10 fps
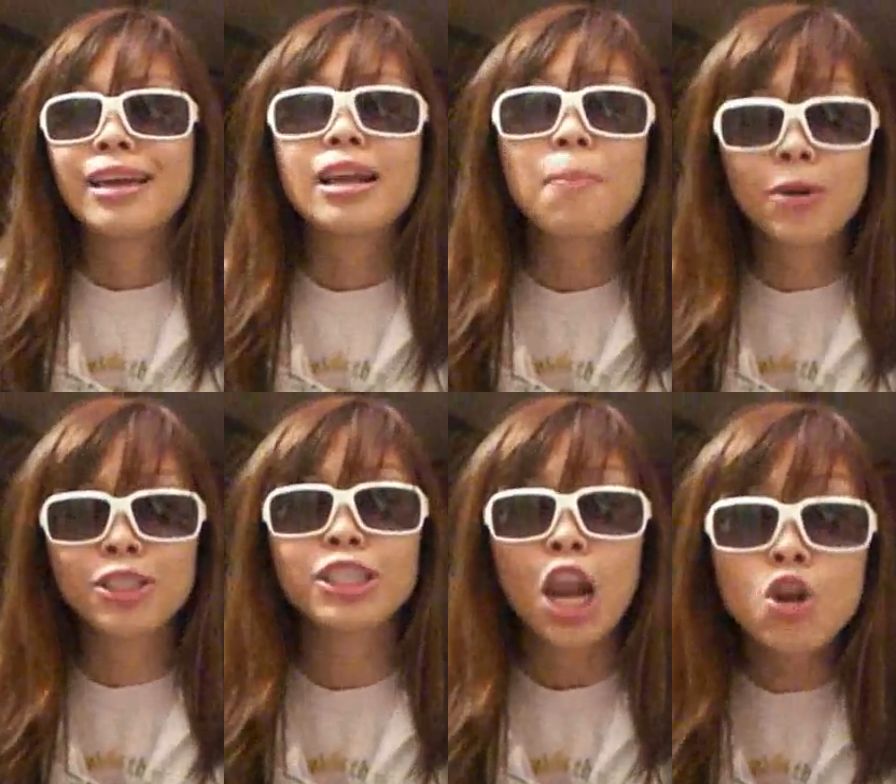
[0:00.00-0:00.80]
And that
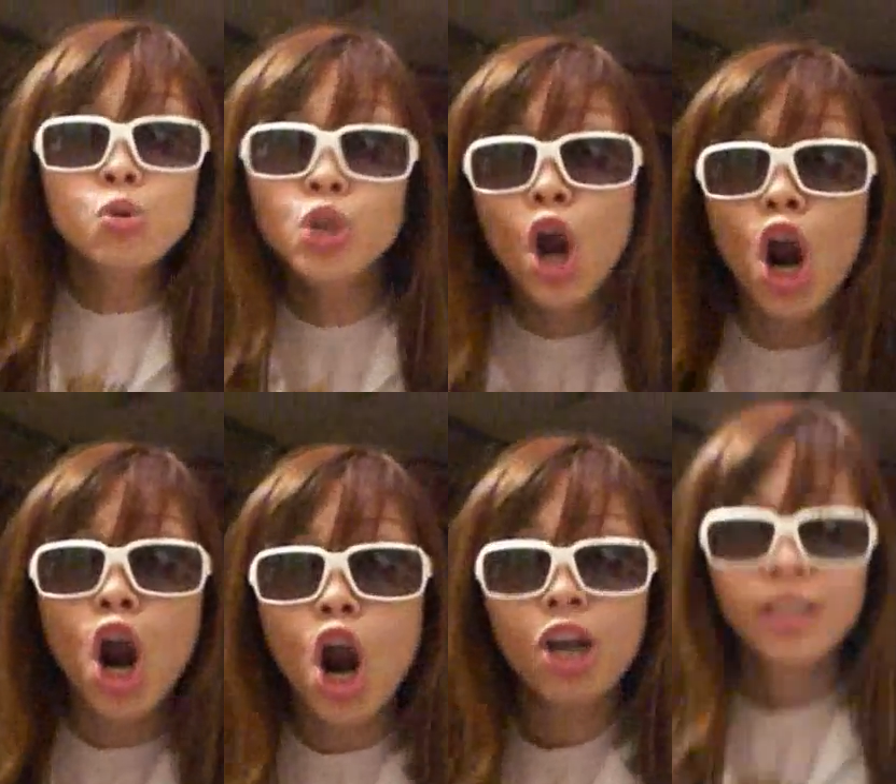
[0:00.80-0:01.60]
person's a loser.
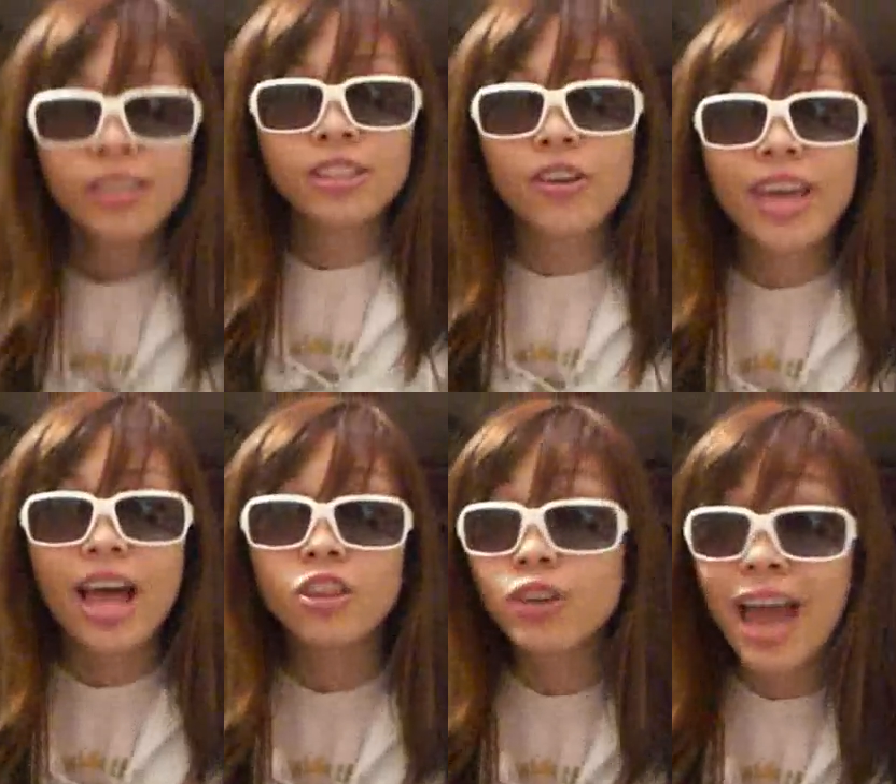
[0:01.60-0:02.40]
So
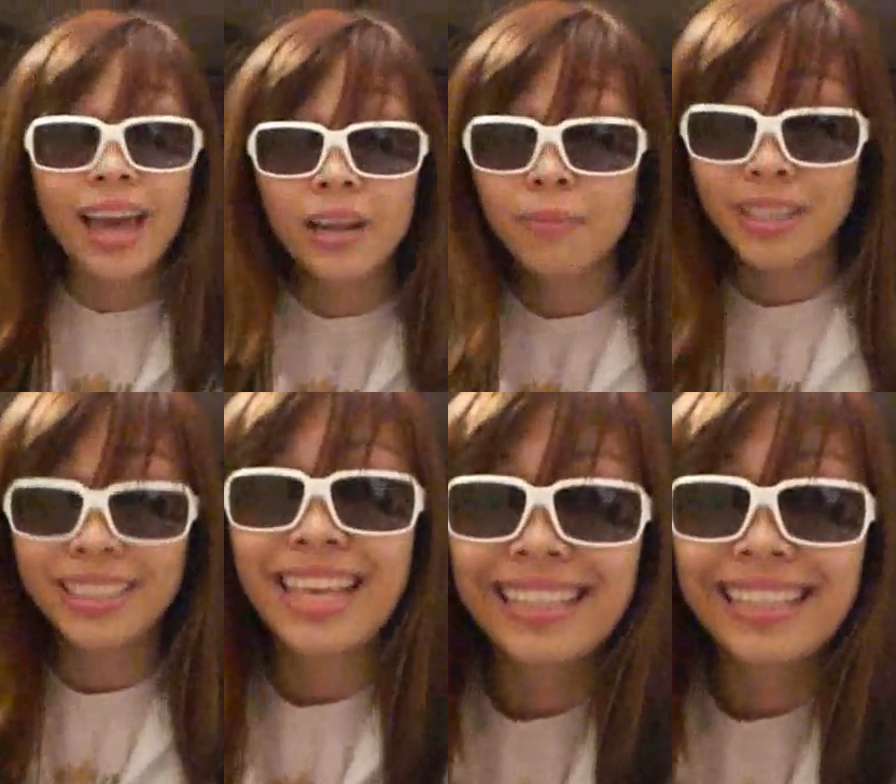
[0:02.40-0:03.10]
yeah, don't add it, please.